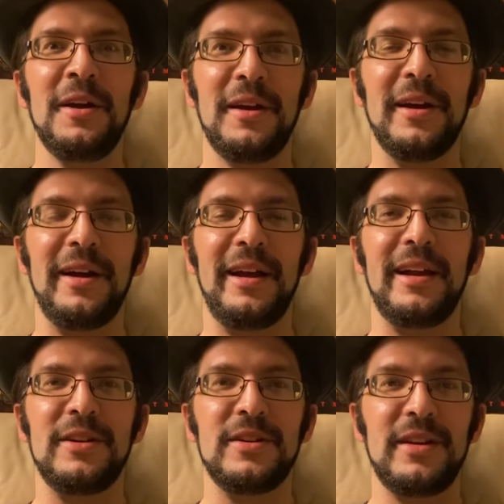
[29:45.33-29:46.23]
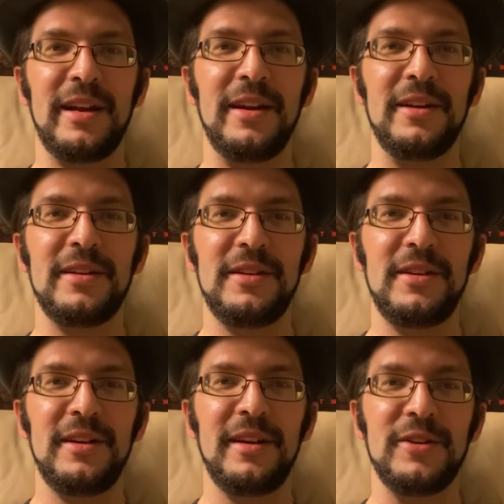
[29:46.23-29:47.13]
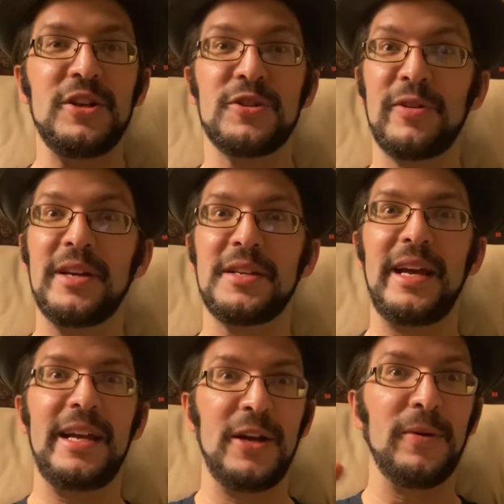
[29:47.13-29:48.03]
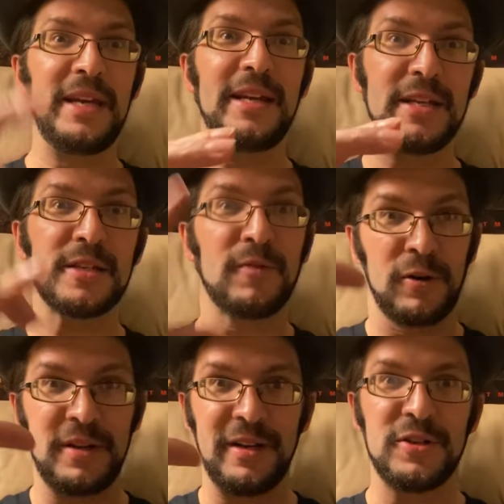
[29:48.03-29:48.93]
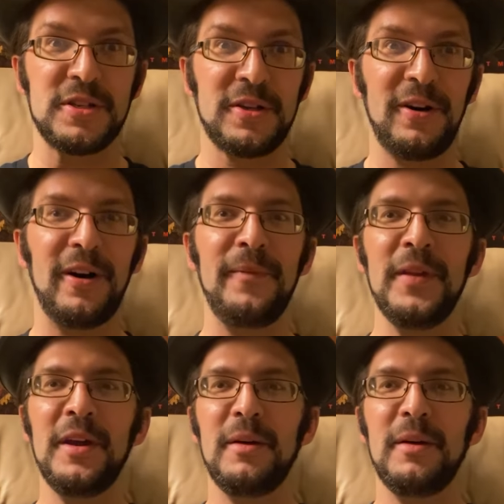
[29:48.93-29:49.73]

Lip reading: And she's trying to say, he's 13 inches tall,